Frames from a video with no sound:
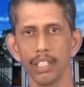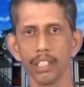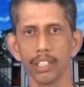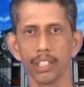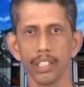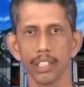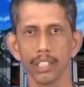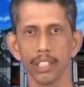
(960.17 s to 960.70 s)

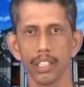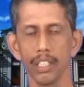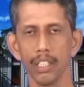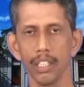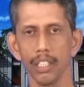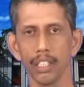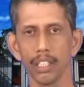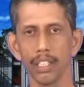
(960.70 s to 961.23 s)
distress
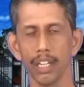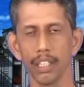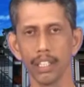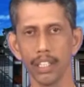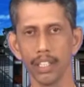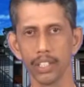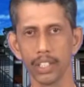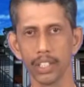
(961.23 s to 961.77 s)
in
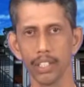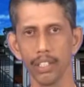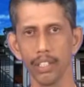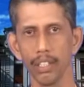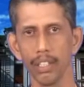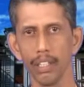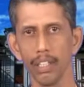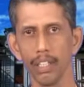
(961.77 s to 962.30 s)
concrete.
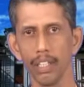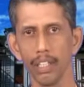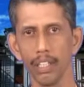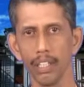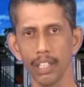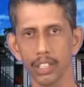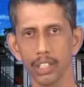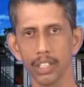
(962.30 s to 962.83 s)

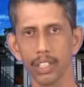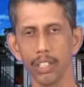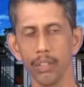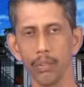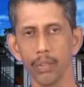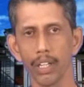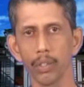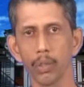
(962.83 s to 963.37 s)
Next
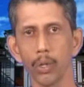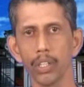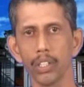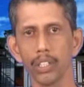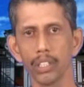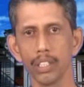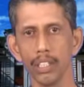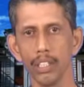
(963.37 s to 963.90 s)
we are going
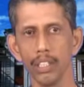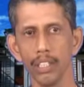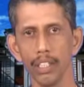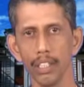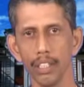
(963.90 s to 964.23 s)
to see